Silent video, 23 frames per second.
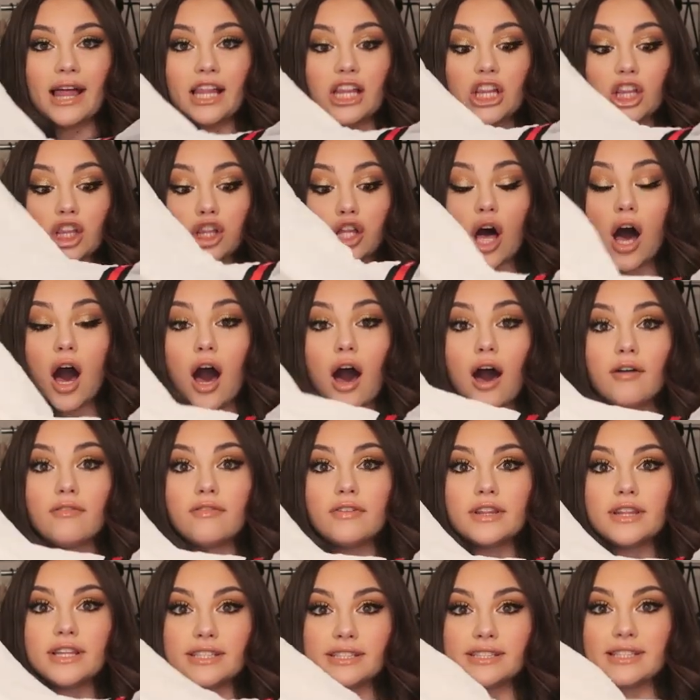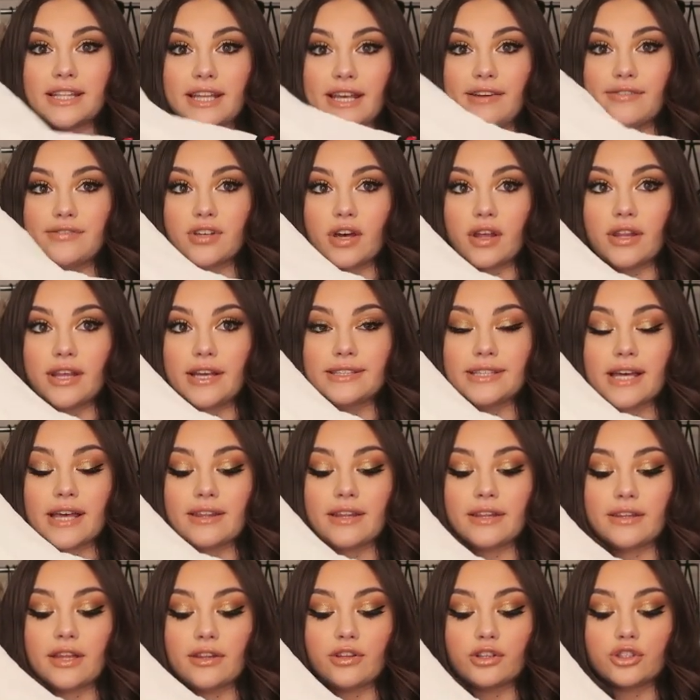I love the sleeves on these. I
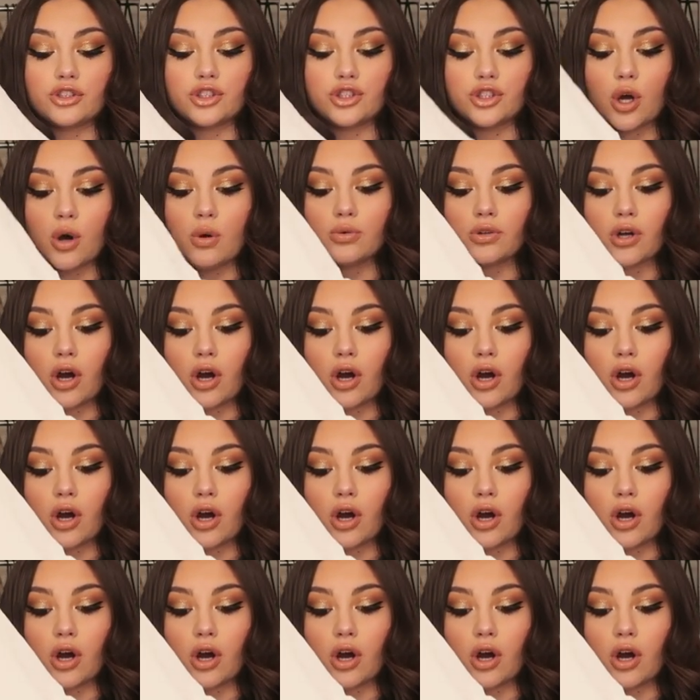think that they're so